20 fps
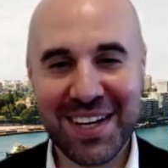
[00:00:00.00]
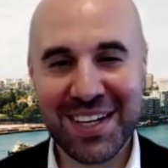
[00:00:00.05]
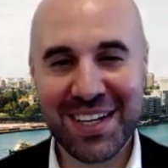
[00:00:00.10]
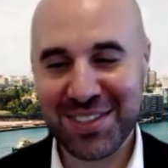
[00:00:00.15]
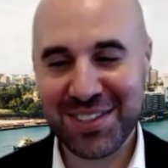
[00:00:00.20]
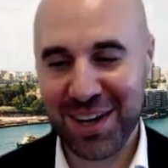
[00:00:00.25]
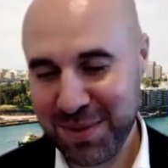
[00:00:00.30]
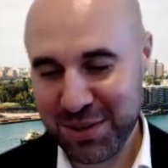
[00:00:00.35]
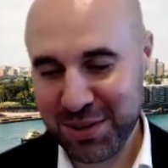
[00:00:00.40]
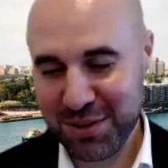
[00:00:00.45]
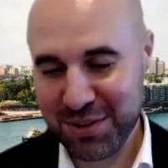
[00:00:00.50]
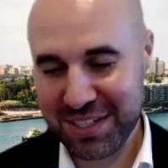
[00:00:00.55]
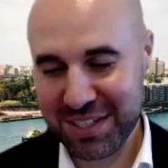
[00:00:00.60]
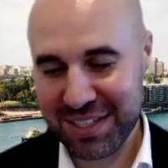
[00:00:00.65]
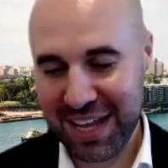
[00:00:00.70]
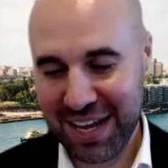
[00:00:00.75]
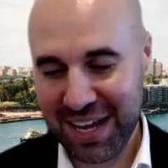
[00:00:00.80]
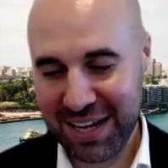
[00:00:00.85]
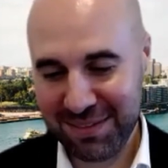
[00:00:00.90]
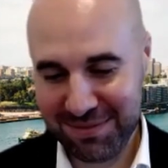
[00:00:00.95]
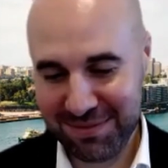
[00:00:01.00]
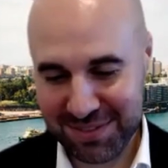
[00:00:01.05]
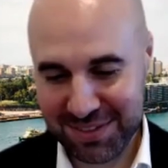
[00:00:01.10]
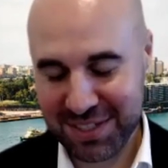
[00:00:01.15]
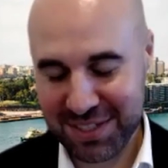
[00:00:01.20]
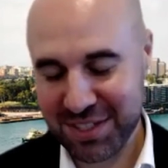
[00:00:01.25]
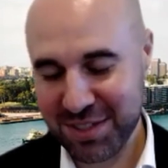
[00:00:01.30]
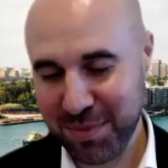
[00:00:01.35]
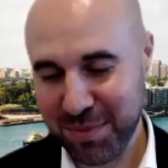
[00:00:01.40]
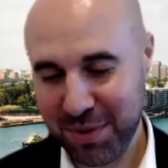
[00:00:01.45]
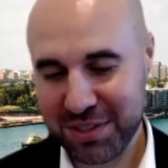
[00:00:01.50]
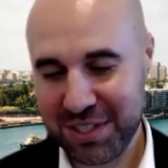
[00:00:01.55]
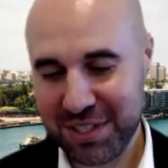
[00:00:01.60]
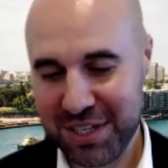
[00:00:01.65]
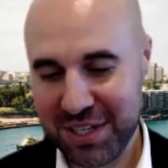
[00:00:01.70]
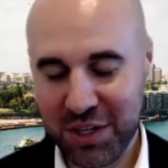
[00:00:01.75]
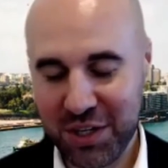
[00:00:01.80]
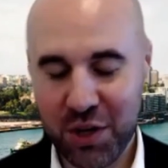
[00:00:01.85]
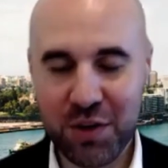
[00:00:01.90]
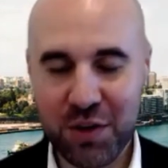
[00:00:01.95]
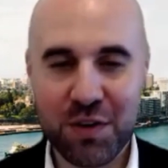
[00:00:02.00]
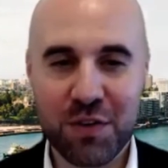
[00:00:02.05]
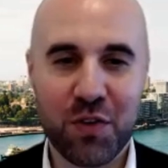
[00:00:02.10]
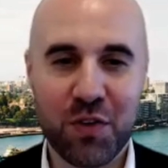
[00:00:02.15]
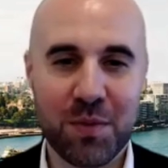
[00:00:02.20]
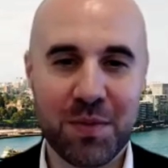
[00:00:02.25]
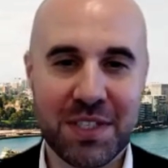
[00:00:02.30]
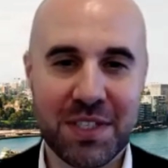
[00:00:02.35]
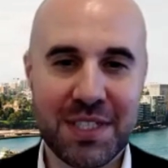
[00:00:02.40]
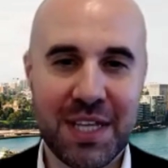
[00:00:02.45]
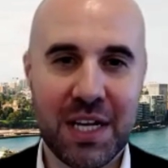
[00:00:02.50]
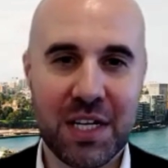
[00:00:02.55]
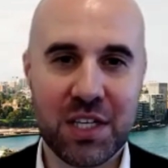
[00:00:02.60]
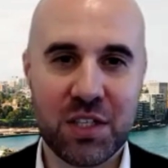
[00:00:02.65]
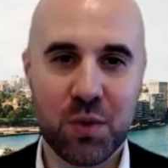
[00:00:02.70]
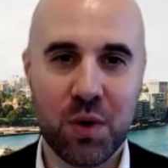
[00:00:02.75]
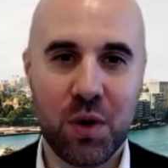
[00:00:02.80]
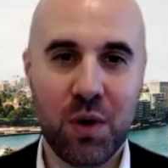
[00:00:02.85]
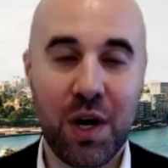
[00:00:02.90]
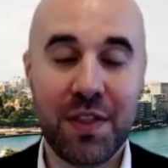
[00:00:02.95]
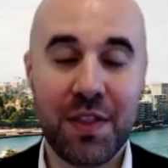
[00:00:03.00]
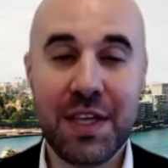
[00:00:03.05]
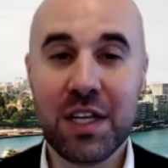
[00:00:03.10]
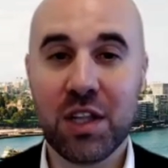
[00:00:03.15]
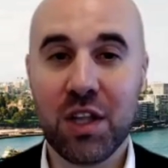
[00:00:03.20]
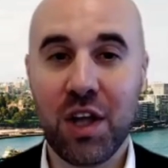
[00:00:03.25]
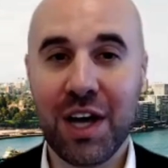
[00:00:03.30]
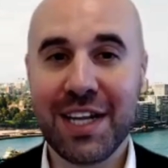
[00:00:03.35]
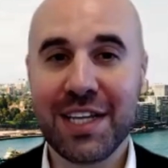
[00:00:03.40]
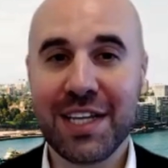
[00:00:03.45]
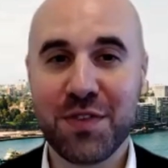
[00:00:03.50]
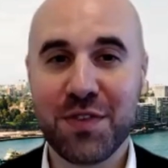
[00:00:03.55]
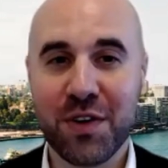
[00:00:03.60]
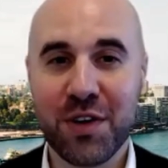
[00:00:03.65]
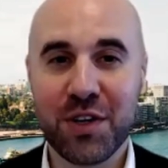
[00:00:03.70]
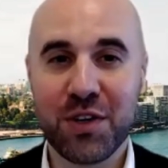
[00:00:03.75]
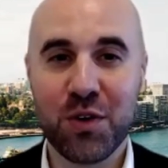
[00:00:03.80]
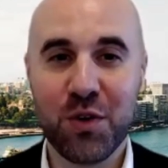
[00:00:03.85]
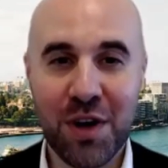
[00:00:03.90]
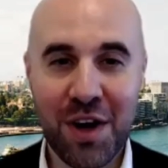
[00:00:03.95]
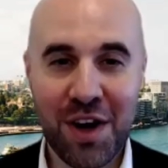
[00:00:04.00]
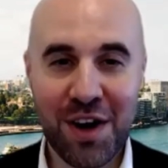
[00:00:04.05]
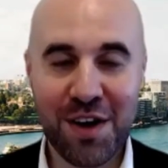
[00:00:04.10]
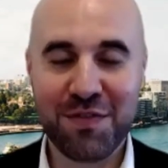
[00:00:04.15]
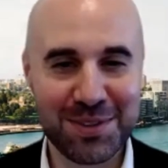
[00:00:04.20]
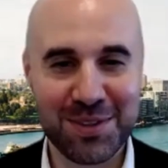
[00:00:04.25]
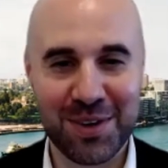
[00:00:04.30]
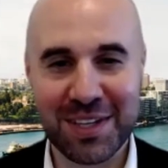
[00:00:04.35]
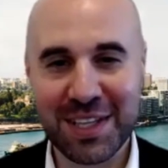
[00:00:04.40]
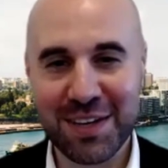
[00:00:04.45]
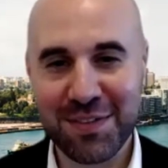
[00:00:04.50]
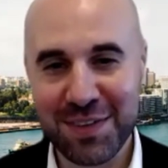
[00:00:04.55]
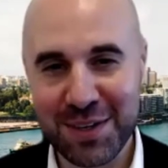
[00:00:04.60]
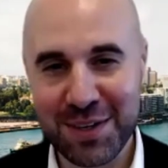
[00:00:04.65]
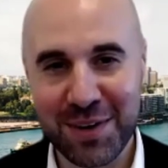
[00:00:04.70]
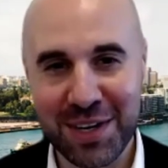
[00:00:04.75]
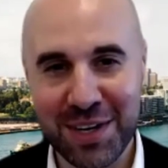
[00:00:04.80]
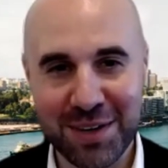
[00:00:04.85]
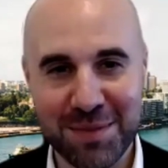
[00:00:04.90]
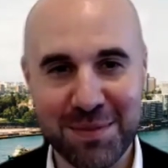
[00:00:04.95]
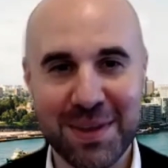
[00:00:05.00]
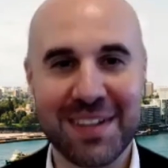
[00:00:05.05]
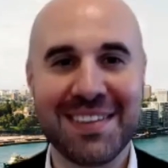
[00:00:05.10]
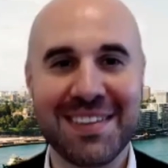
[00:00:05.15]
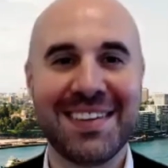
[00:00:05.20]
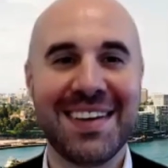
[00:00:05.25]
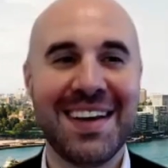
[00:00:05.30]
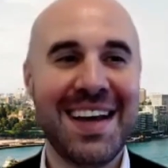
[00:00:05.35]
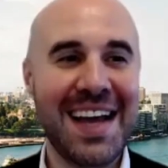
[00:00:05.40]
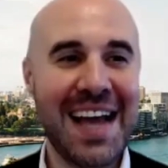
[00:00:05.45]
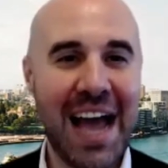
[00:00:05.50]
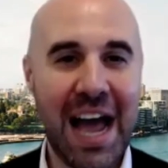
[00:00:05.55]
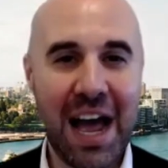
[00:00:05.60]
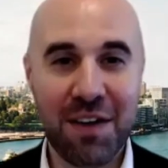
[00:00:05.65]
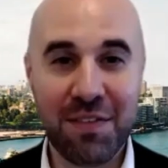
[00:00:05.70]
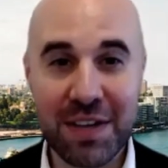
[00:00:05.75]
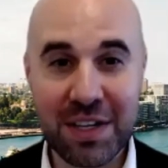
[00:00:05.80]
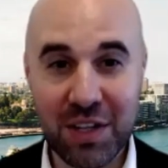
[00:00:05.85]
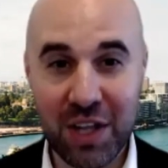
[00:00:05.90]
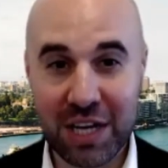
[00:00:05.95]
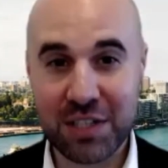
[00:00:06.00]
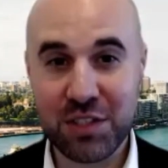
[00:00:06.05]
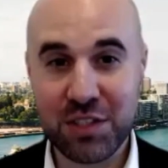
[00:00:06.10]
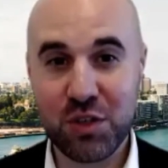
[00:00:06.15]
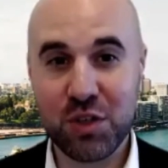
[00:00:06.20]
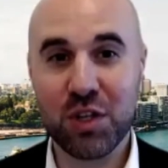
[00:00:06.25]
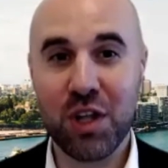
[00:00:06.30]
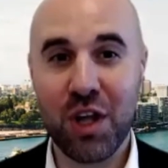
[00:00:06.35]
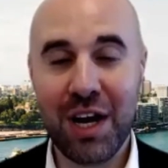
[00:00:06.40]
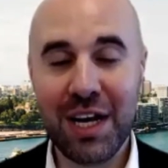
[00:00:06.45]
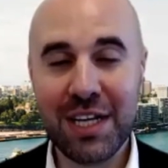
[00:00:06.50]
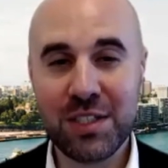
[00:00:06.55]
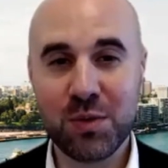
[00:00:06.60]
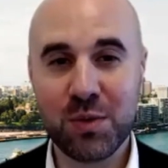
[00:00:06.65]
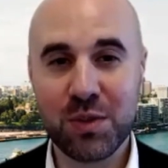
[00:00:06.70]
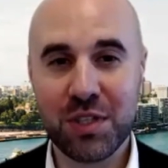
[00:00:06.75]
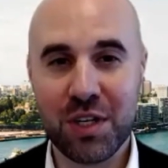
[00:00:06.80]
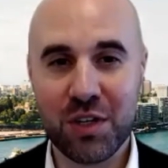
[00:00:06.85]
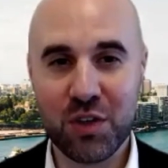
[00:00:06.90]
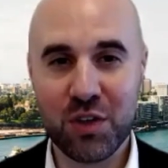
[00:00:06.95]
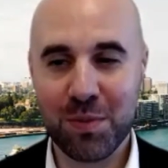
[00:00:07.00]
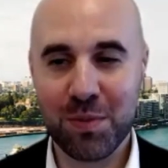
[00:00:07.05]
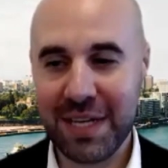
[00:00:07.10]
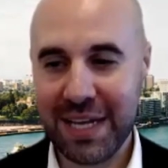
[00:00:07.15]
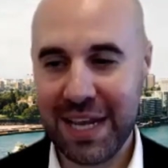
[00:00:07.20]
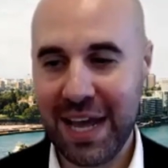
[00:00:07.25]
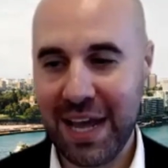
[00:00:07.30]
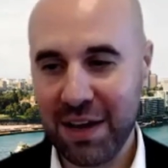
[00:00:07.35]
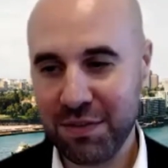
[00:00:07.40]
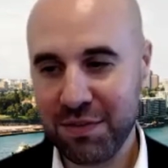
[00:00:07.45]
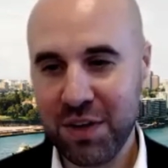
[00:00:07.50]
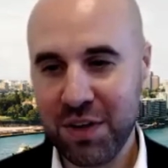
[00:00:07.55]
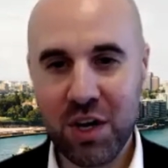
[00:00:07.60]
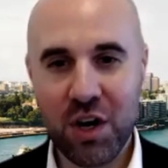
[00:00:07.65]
So I've been using that since mostly, from the start as well. I think lighting's very cool. So I definitely recommend having like 2 lights, which I normally have